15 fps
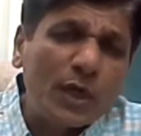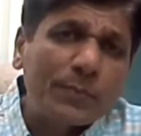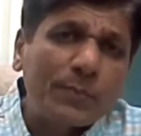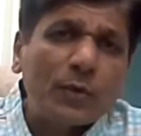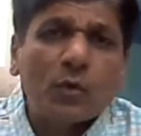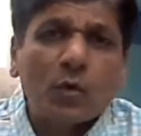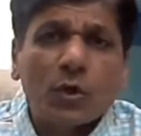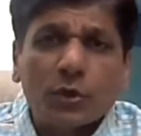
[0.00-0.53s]

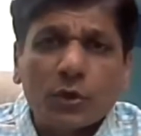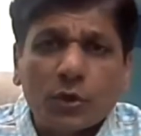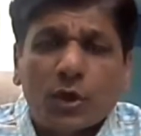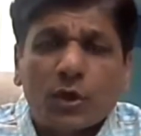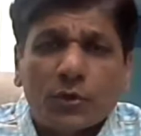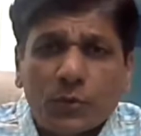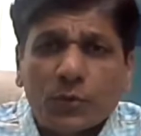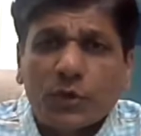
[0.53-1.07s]
or
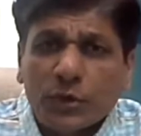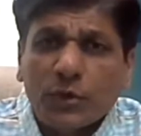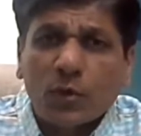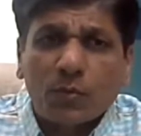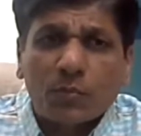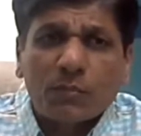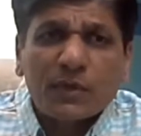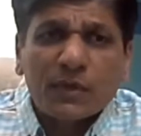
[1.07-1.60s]

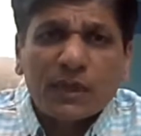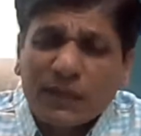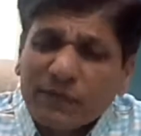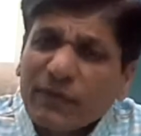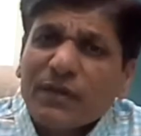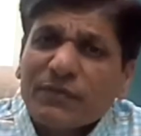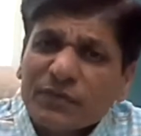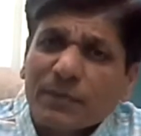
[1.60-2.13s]
UNEO,
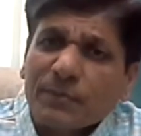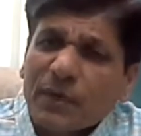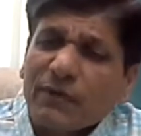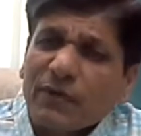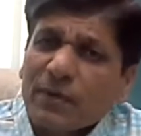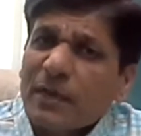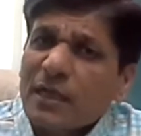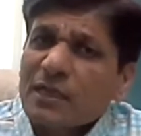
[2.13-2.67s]
even if some
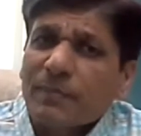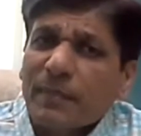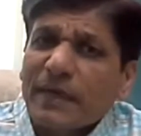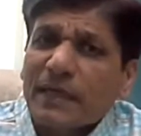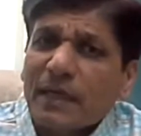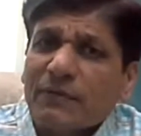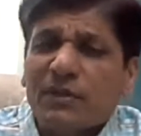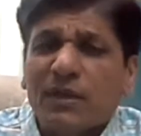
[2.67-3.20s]
governments might
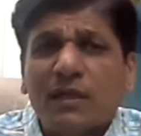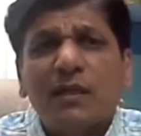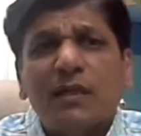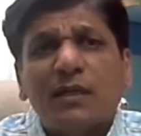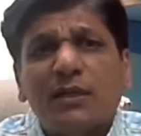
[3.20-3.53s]
have the